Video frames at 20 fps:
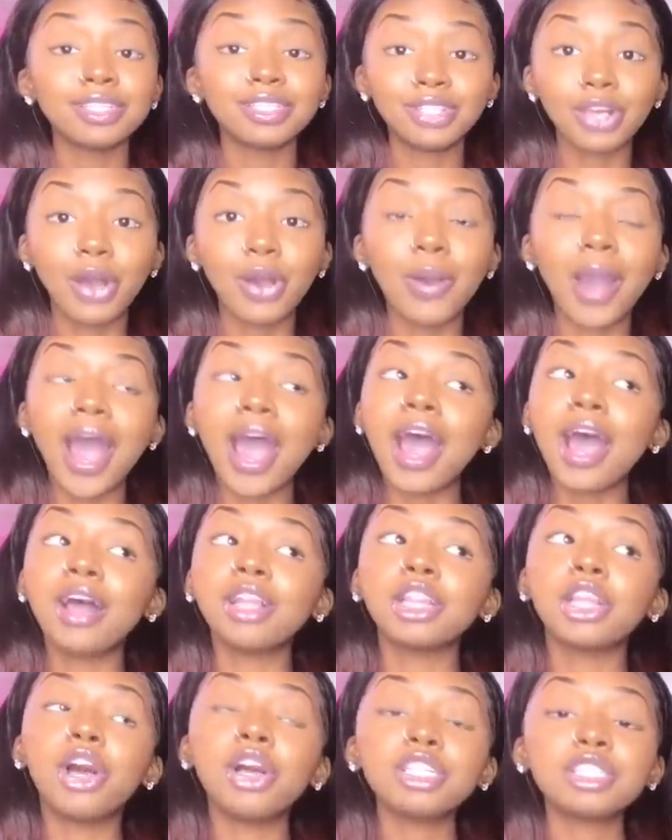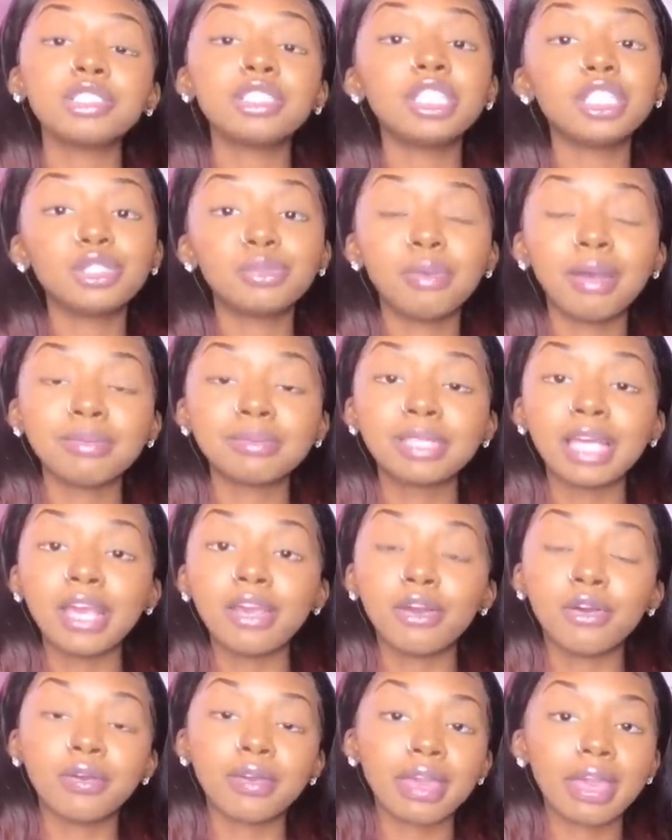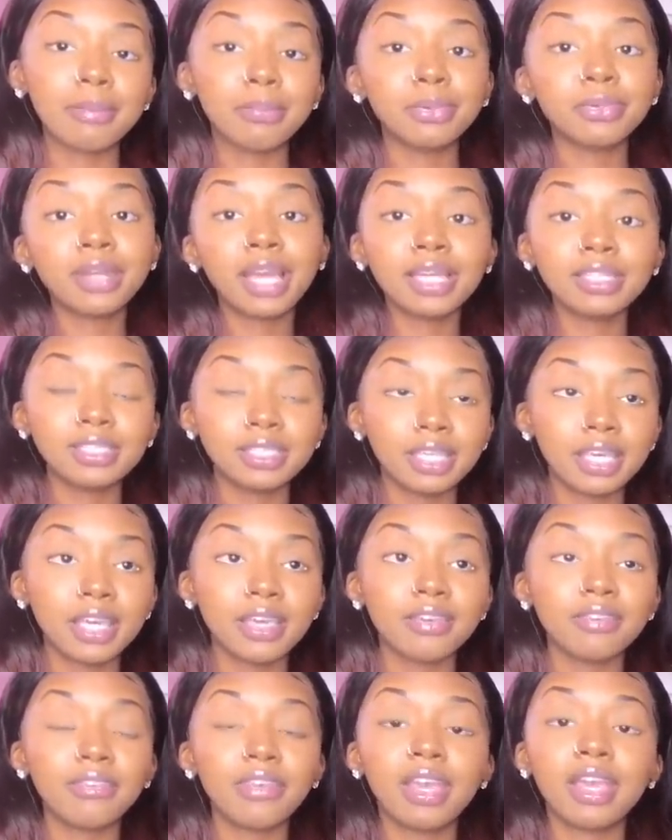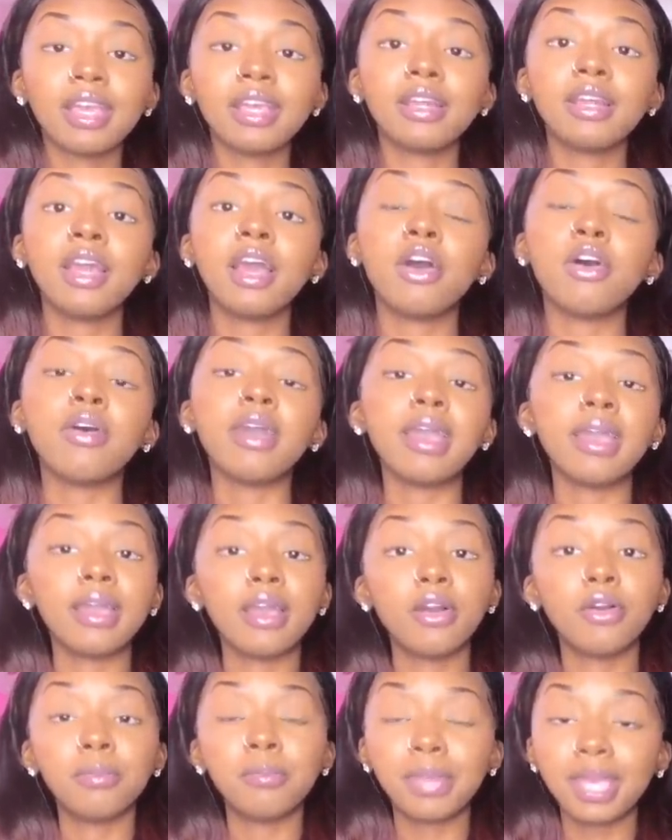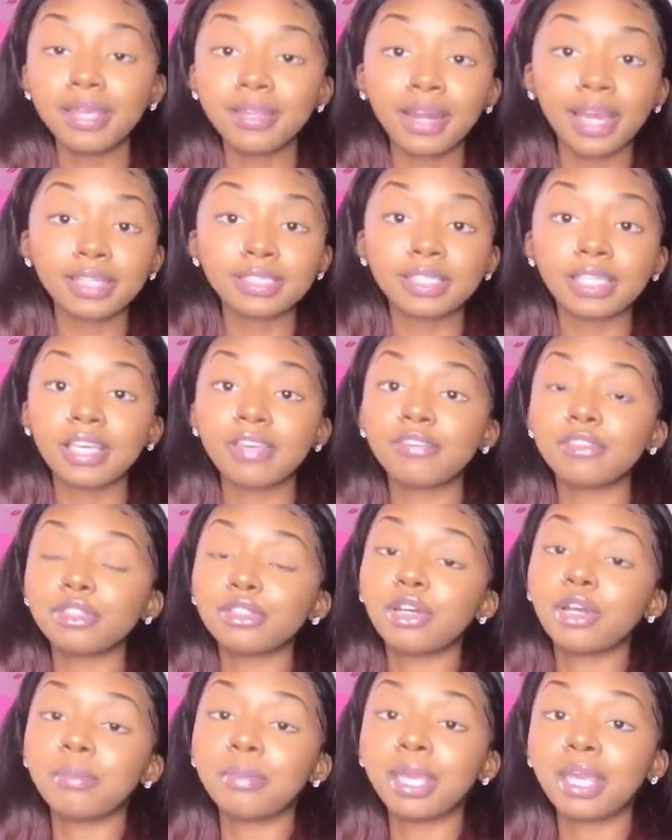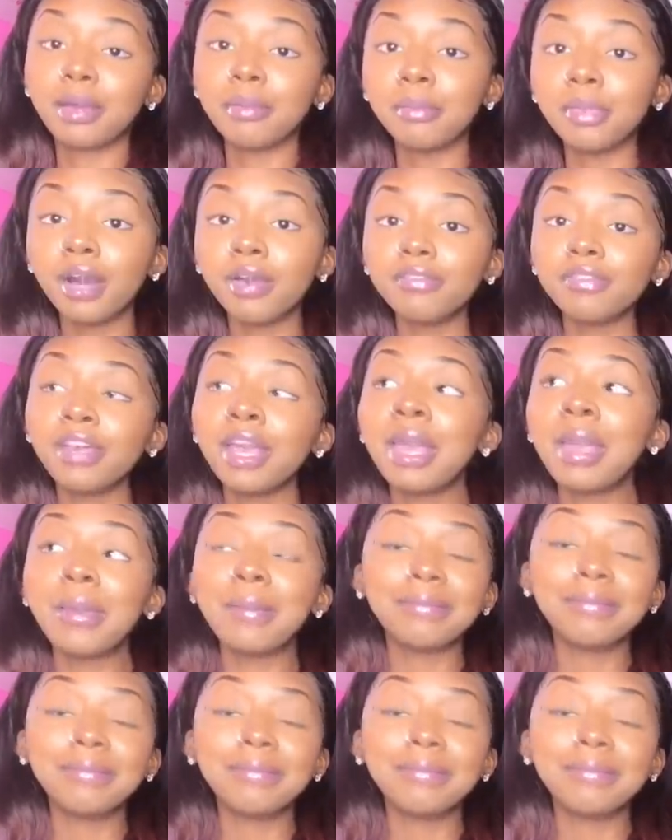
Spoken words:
So I launched this website on April 19th, and on May 19th is gonna make a month.